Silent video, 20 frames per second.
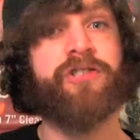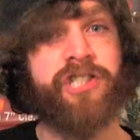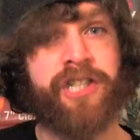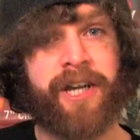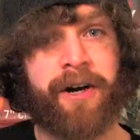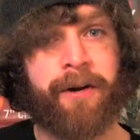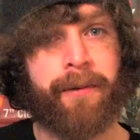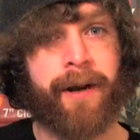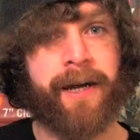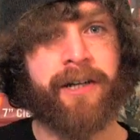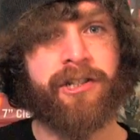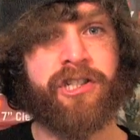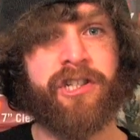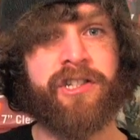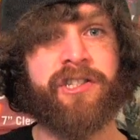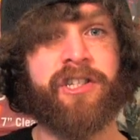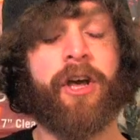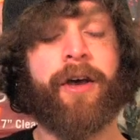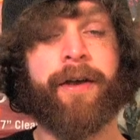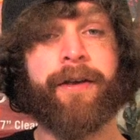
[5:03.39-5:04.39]

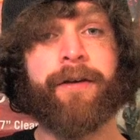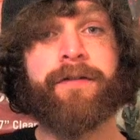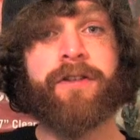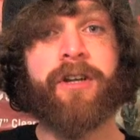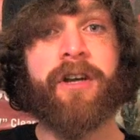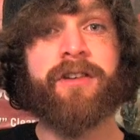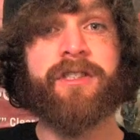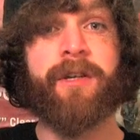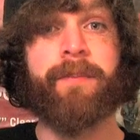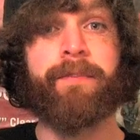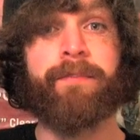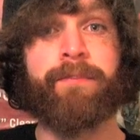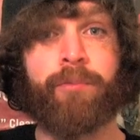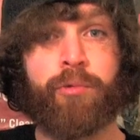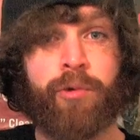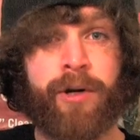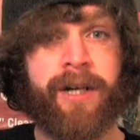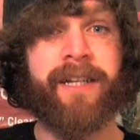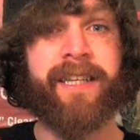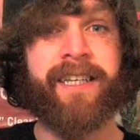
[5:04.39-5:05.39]
generations, you've done some
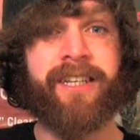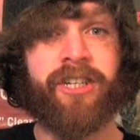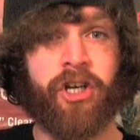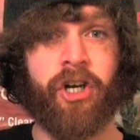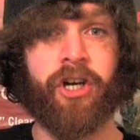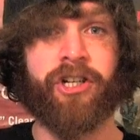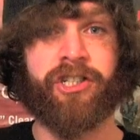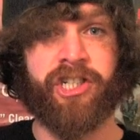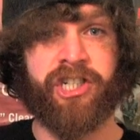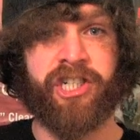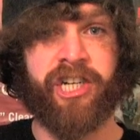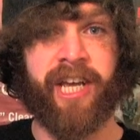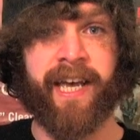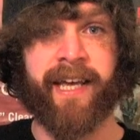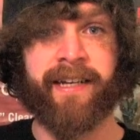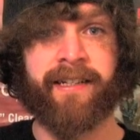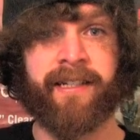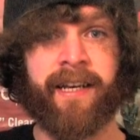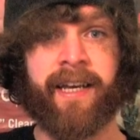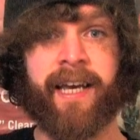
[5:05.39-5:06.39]
really good
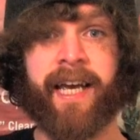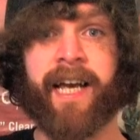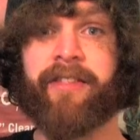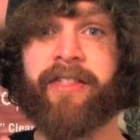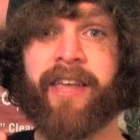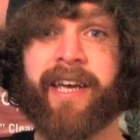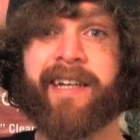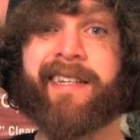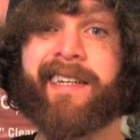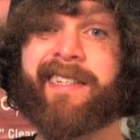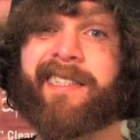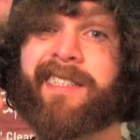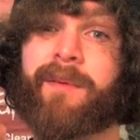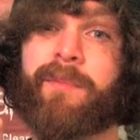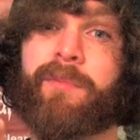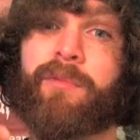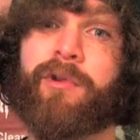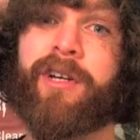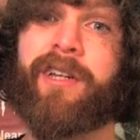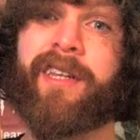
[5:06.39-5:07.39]
shit. And they did
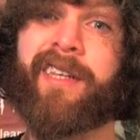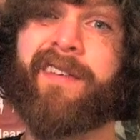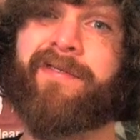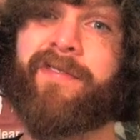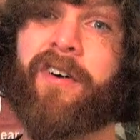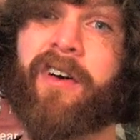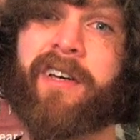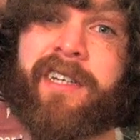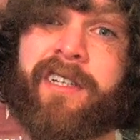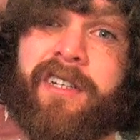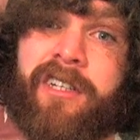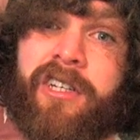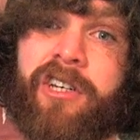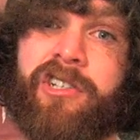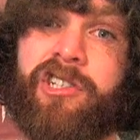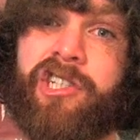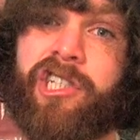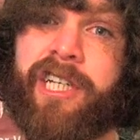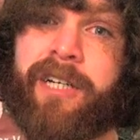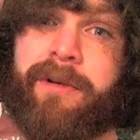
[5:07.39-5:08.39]
some really fucking
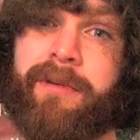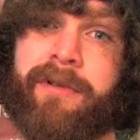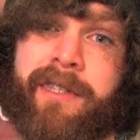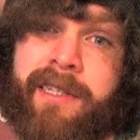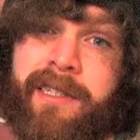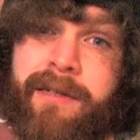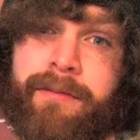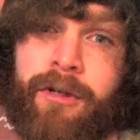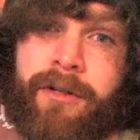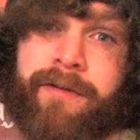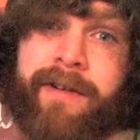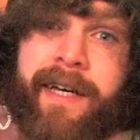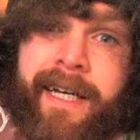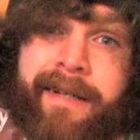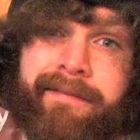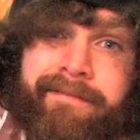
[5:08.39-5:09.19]
good shit with this movie.